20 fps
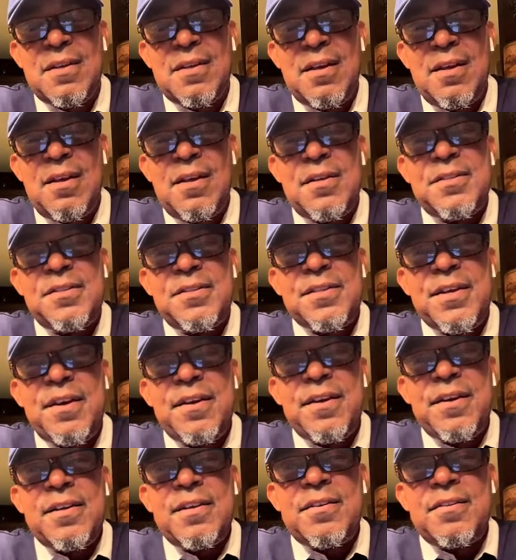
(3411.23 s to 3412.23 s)

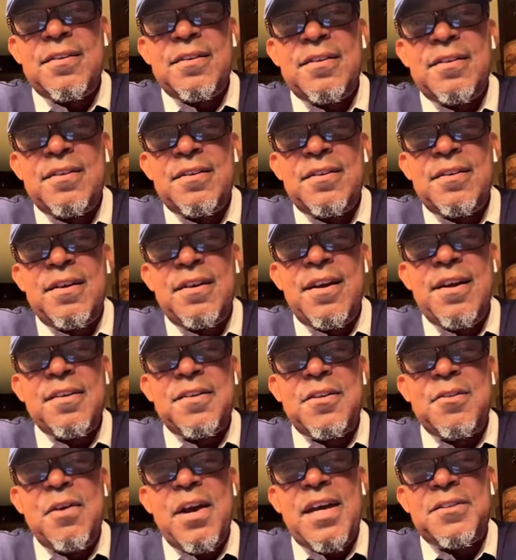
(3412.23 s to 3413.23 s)
Eric,
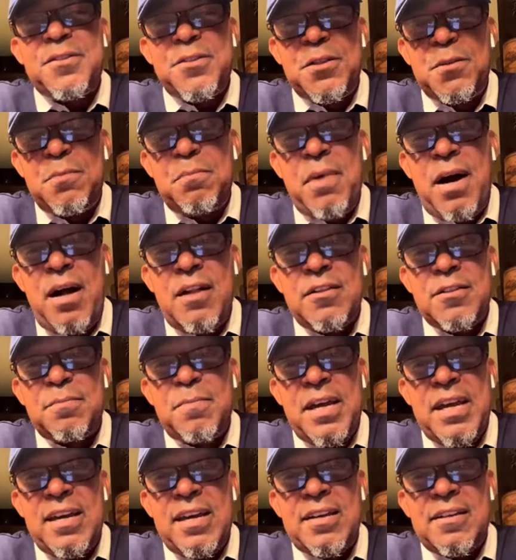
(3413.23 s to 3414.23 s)
you had 2
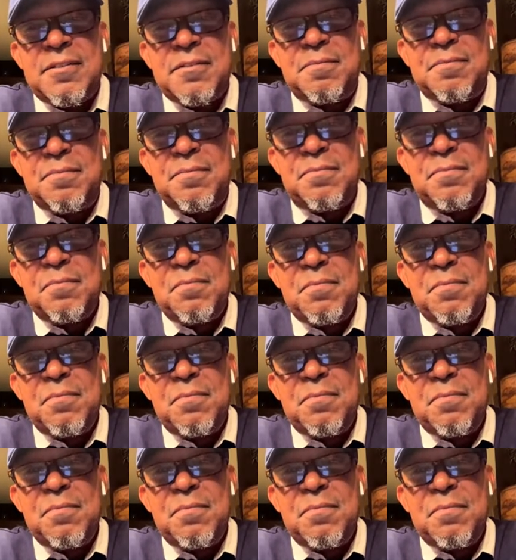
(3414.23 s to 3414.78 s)
bottles, man?